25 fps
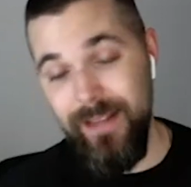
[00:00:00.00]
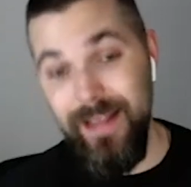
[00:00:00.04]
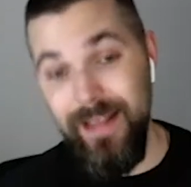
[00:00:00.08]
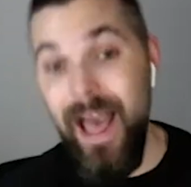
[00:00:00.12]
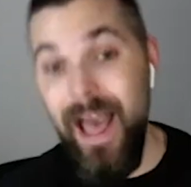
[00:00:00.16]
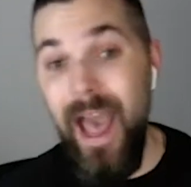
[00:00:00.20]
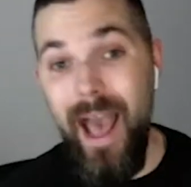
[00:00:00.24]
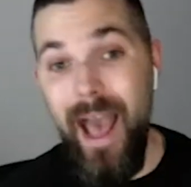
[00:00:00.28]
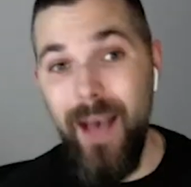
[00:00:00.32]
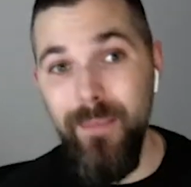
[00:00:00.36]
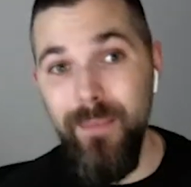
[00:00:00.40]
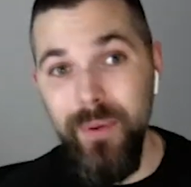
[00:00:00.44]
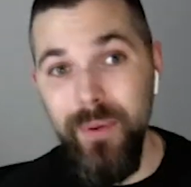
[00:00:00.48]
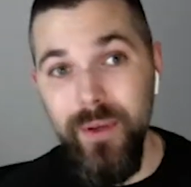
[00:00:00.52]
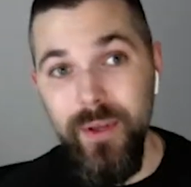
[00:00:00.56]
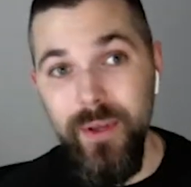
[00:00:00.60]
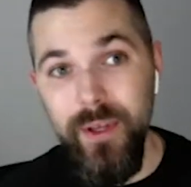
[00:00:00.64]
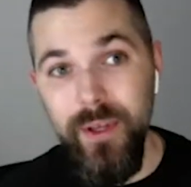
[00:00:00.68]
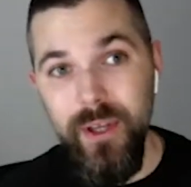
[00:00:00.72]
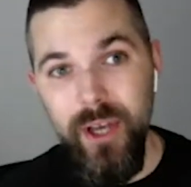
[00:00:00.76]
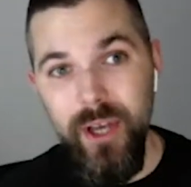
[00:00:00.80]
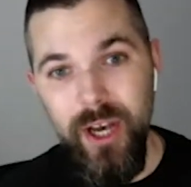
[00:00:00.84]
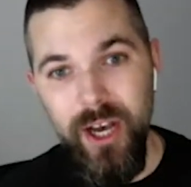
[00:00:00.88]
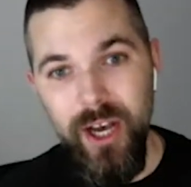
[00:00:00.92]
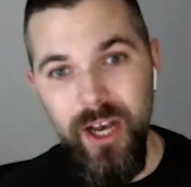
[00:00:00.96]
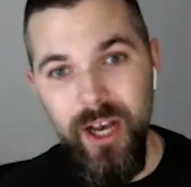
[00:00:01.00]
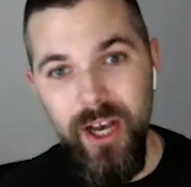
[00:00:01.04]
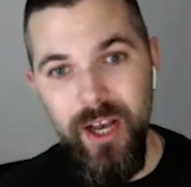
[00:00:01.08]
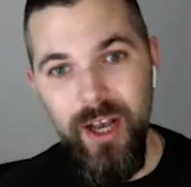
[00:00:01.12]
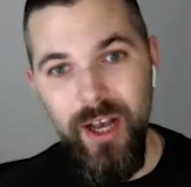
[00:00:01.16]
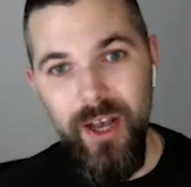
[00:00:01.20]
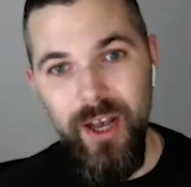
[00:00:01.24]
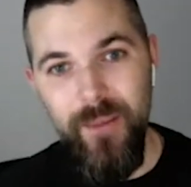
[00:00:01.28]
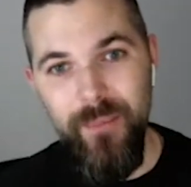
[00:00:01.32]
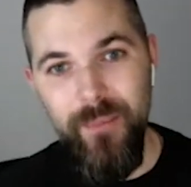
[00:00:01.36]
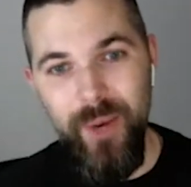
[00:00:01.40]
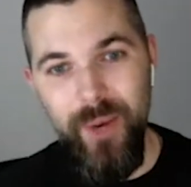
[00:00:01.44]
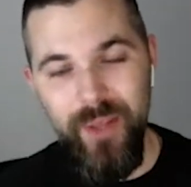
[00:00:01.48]
a lab.
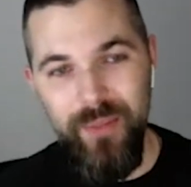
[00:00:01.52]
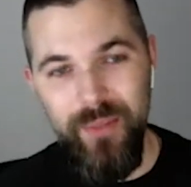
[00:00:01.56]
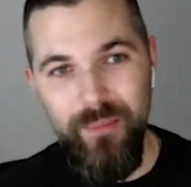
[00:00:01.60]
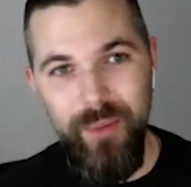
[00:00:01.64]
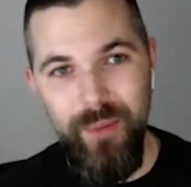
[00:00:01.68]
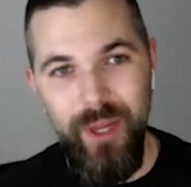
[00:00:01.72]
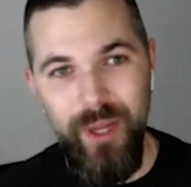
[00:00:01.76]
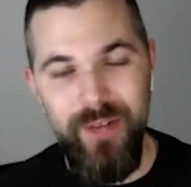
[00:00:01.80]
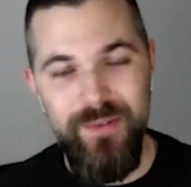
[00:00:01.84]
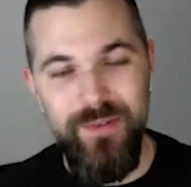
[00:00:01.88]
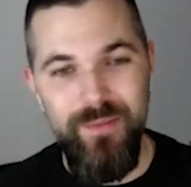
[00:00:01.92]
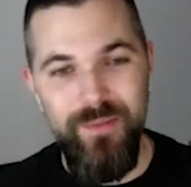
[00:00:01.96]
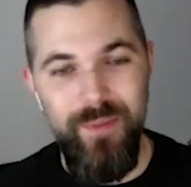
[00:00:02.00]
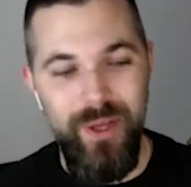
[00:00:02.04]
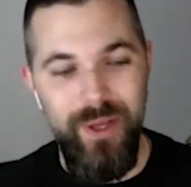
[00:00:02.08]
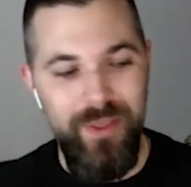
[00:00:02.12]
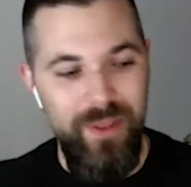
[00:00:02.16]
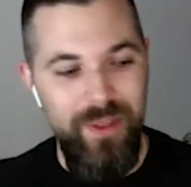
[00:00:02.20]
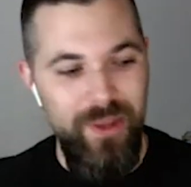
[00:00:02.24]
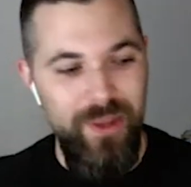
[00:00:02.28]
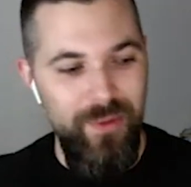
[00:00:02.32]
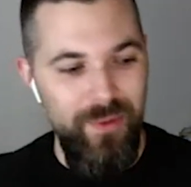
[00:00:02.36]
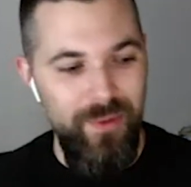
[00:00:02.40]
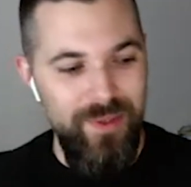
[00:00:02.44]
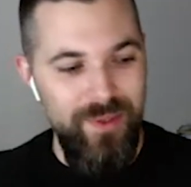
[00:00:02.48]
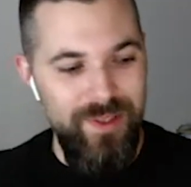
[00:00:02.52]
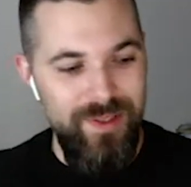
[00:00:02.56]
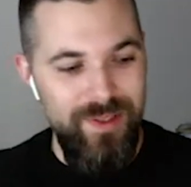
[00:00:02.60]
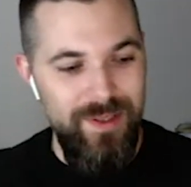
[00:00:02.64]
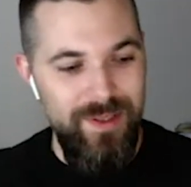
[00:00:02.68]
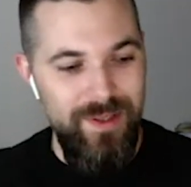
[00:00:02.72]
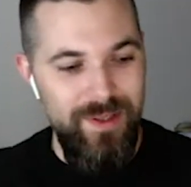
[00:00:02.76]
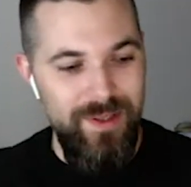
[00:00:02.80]
But we